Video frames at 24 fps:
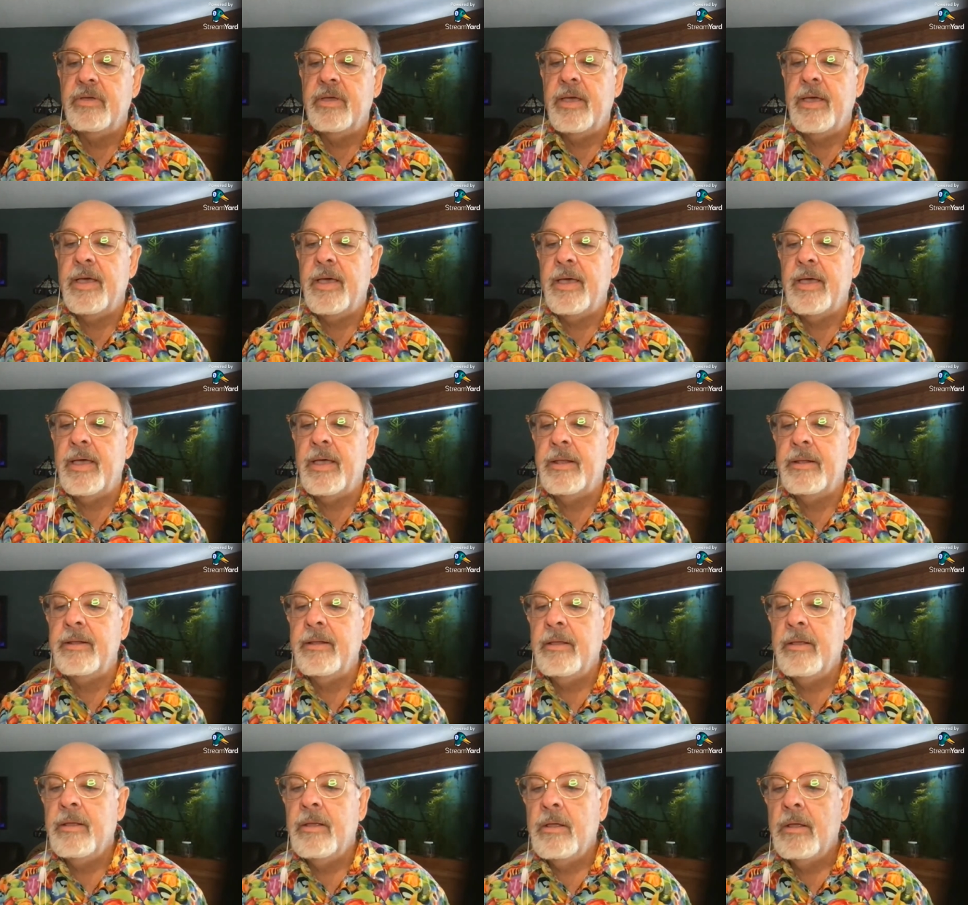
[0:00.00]

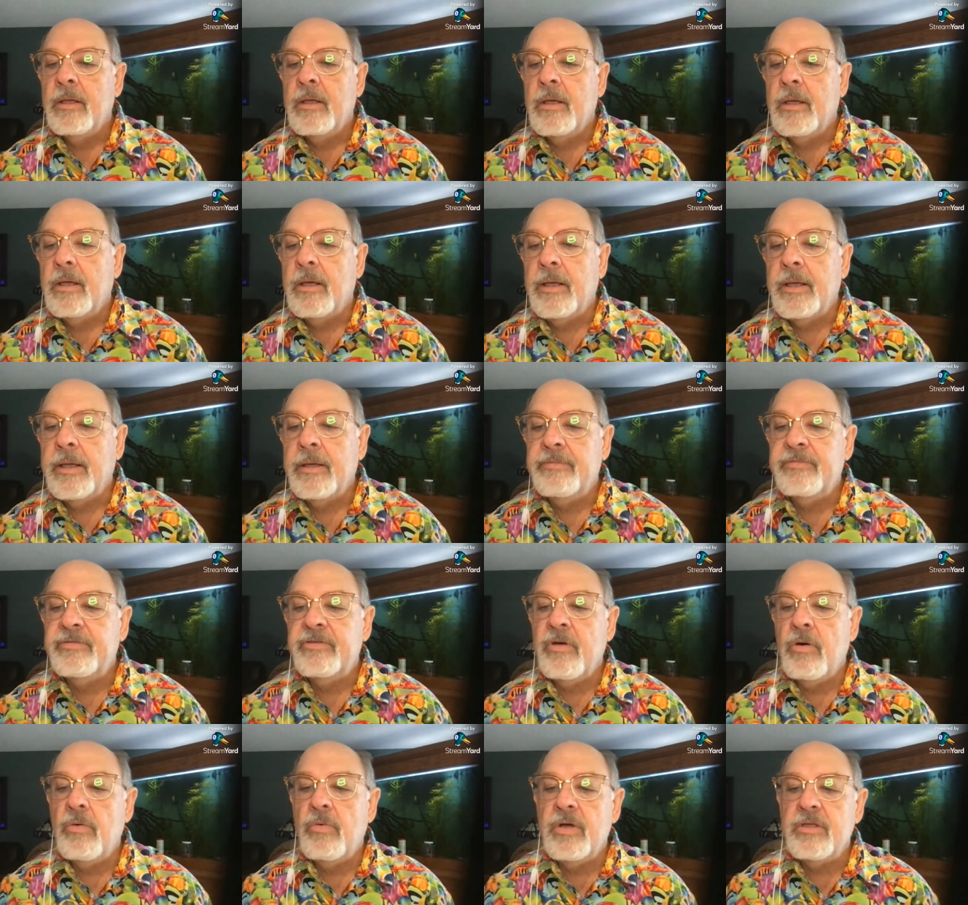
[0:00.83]
And if
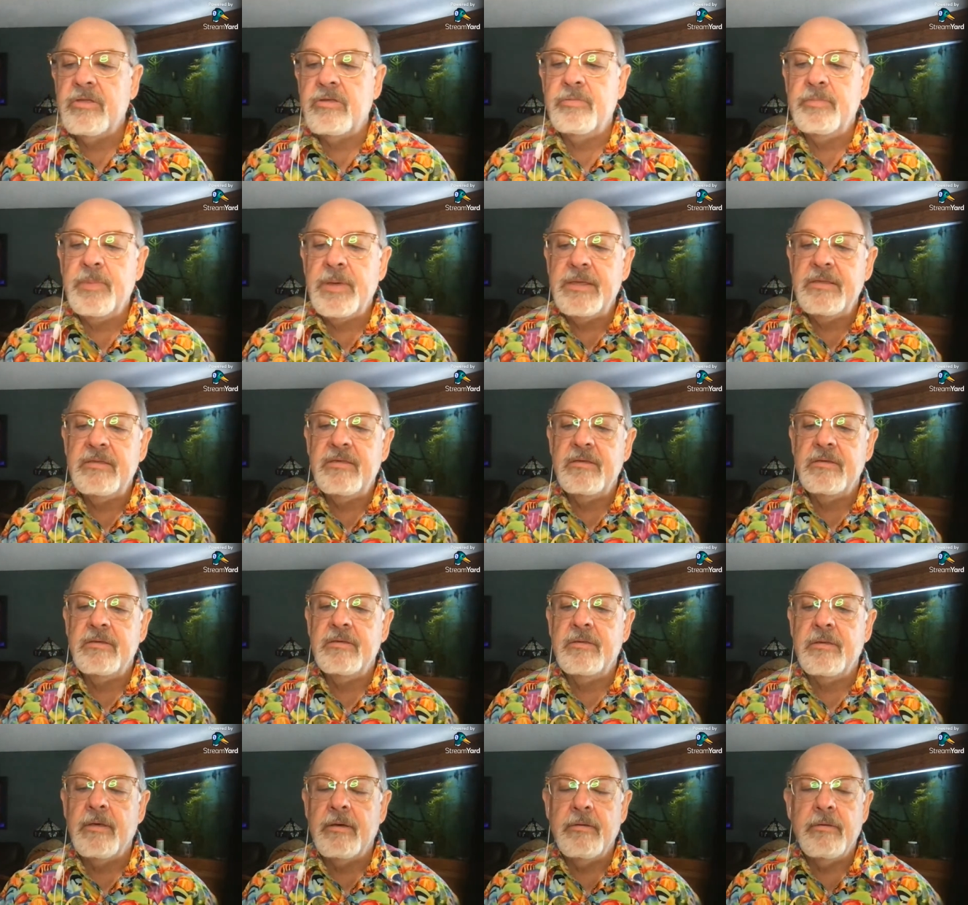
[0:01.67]
so, what
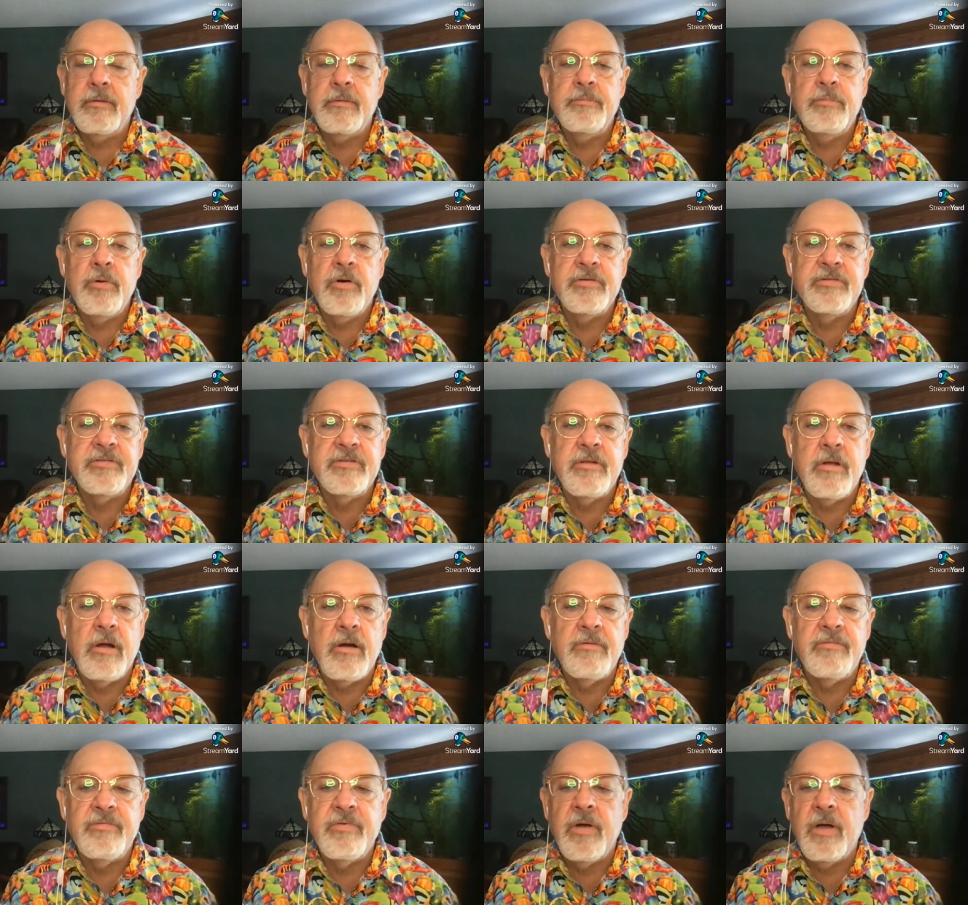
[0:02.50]
species of poison
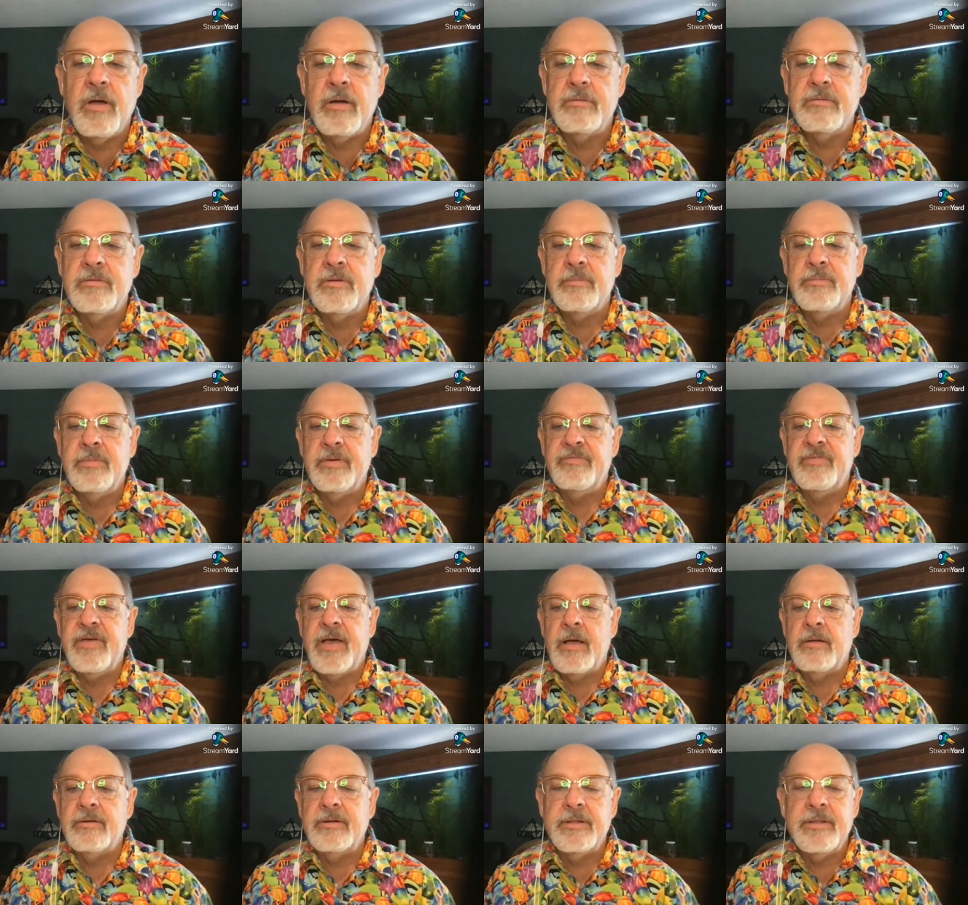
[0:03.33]
dart frog can be
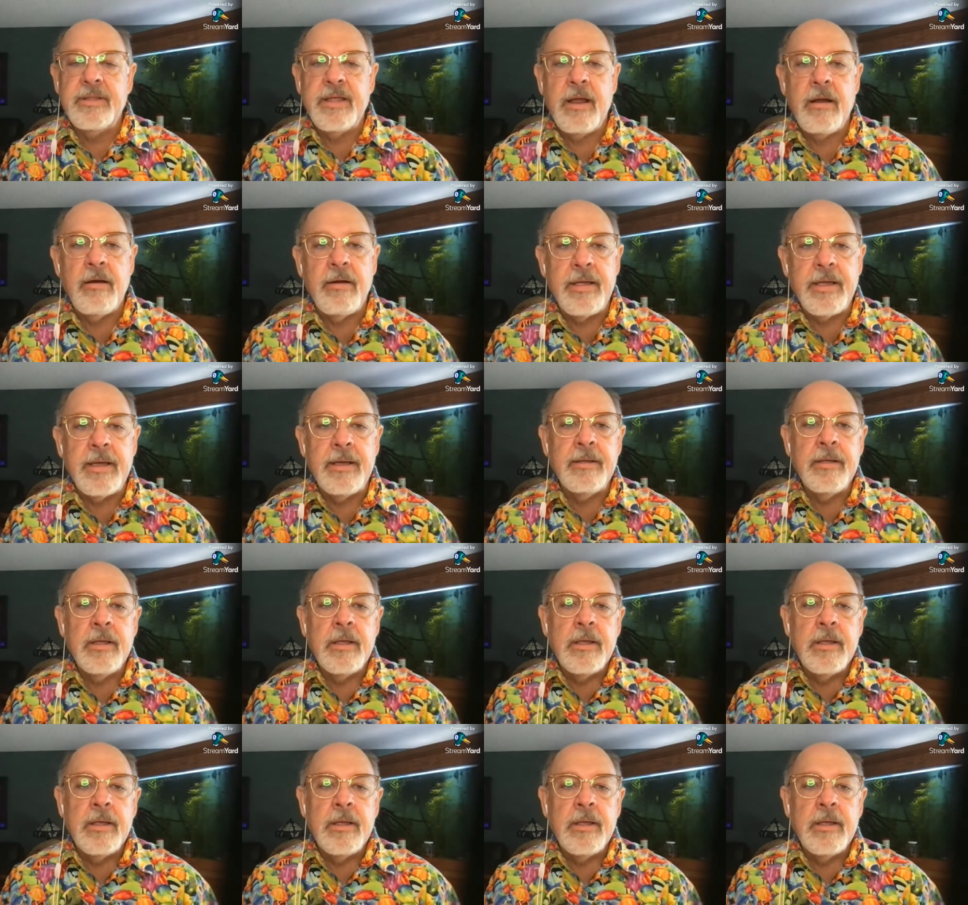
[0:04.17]
found in the area?